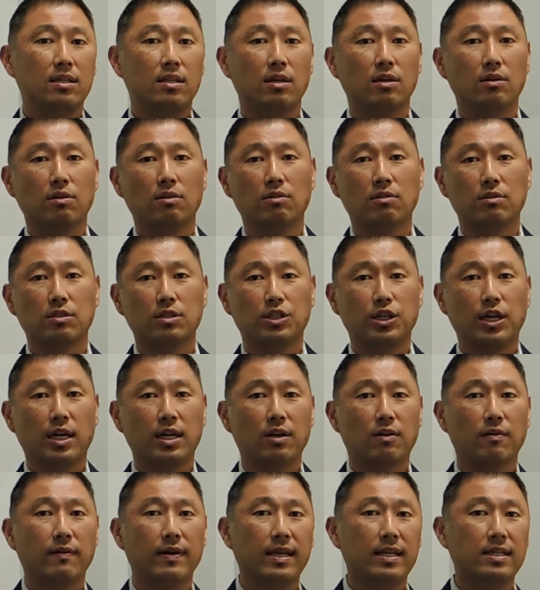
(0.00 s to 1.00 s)
they'll
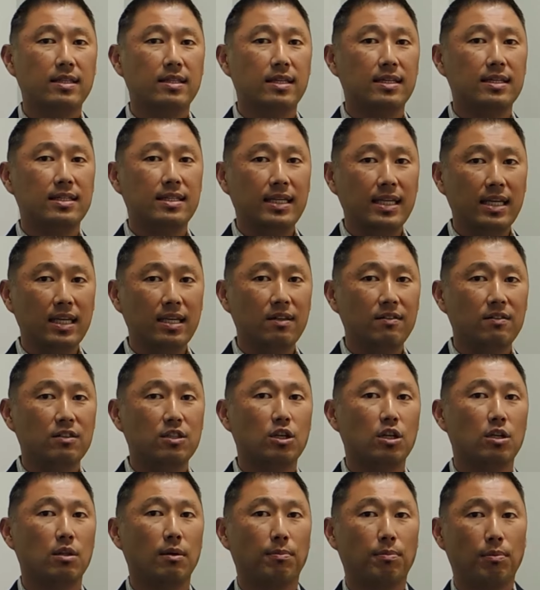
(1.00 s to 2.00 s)
generate the
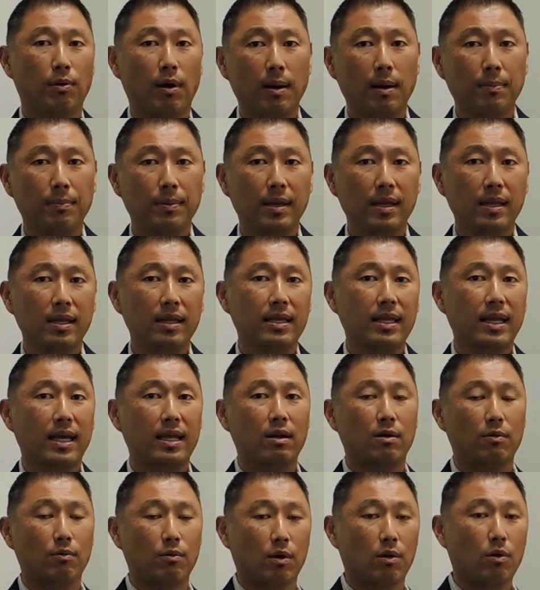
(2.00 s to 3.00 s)
deed to the property,
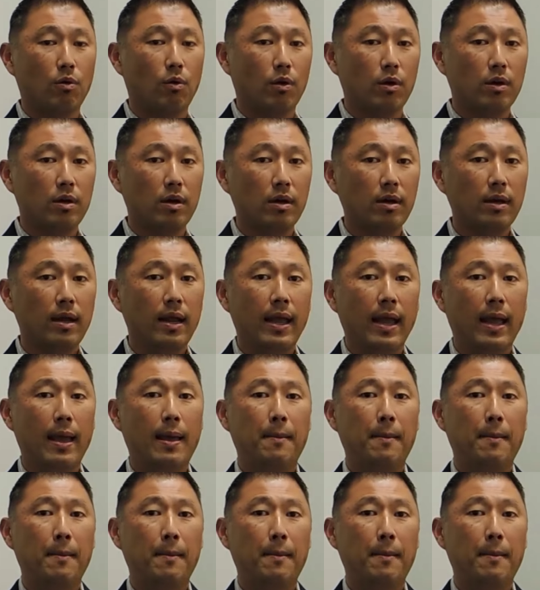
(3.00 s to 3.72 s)
get it recorded,